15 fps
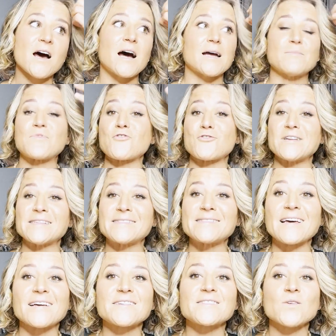I'm
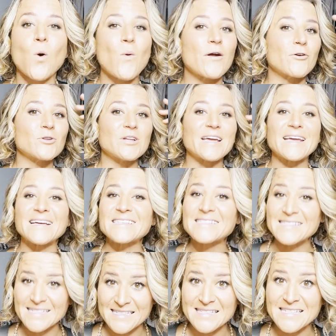36. We are looking at
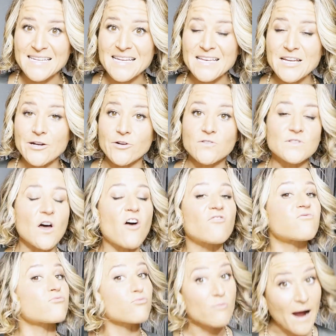16 years
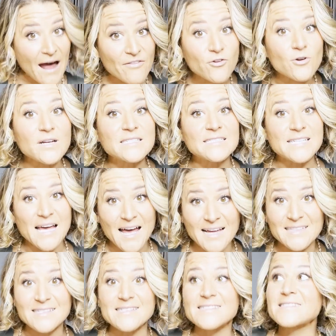of rather
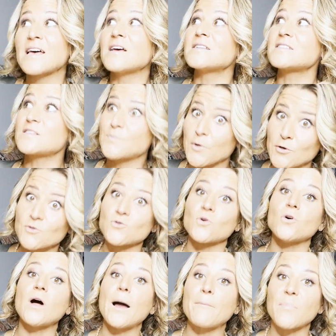intense
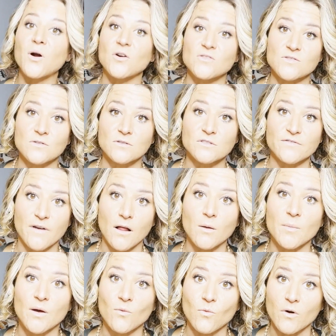spiritual and personal
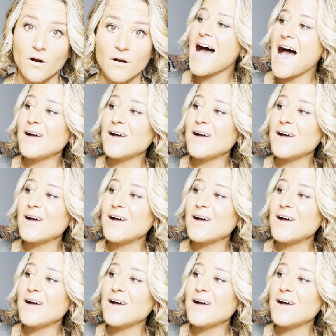development work.